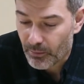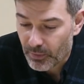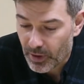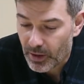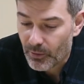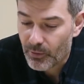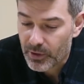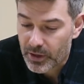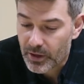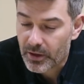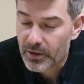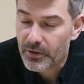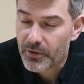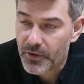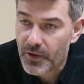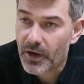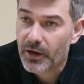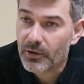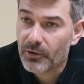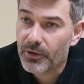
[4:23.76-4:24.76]
But we kind of
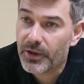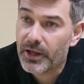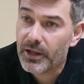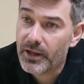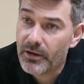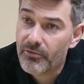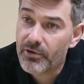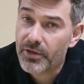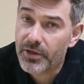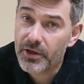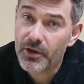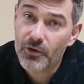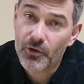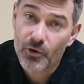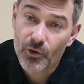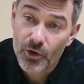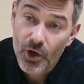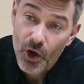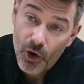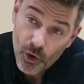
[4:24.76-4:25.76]
tackled it and everything is
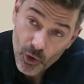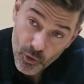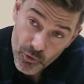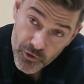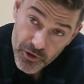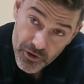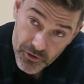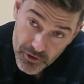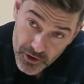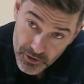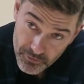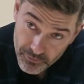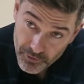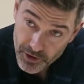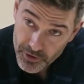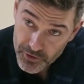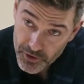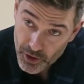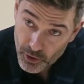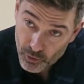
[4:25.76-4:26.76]
good. All 16
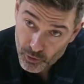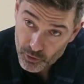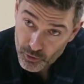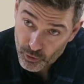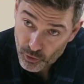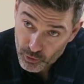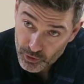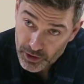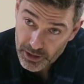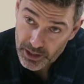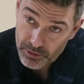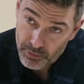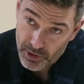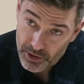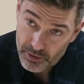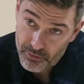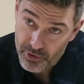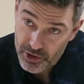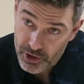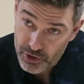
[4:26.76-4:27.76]
fights are on, all cleared
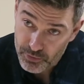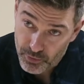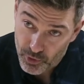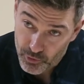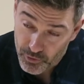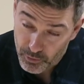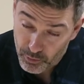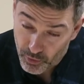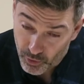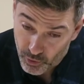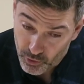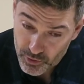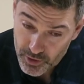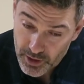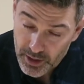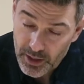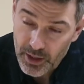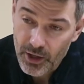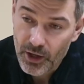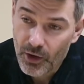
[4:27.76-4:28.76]
by the British Boxing Board.
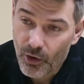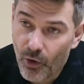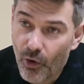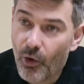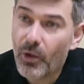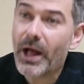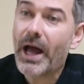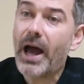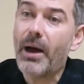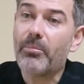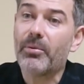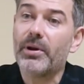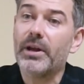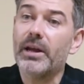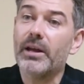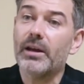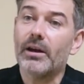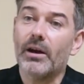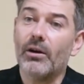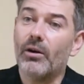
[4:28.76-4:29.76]
All
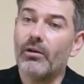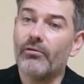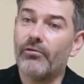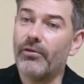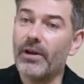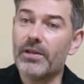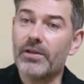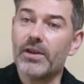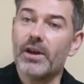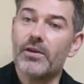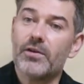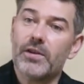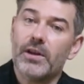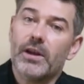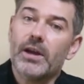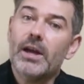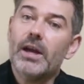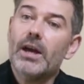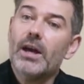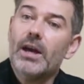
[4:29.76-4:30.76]
happening,
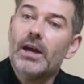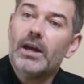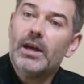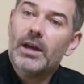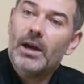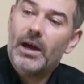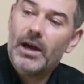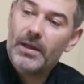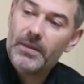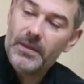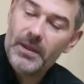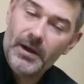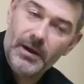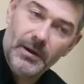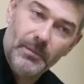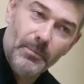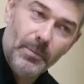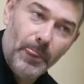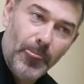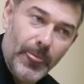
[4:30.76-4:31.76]
fantastic. And
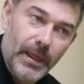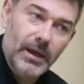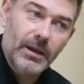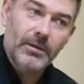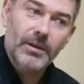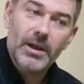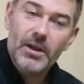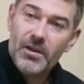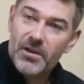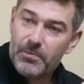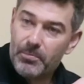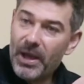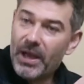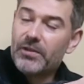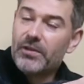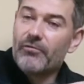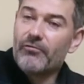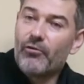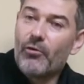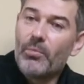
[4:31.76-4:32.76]
the
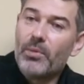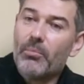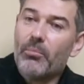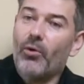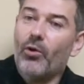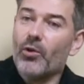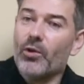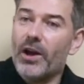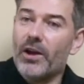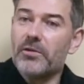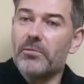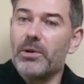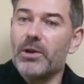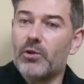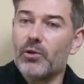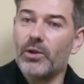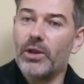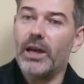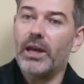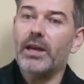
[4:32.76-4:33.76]
inspector from the board asked me
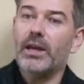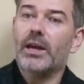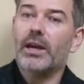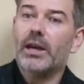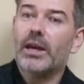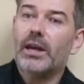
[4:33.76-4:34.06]
today,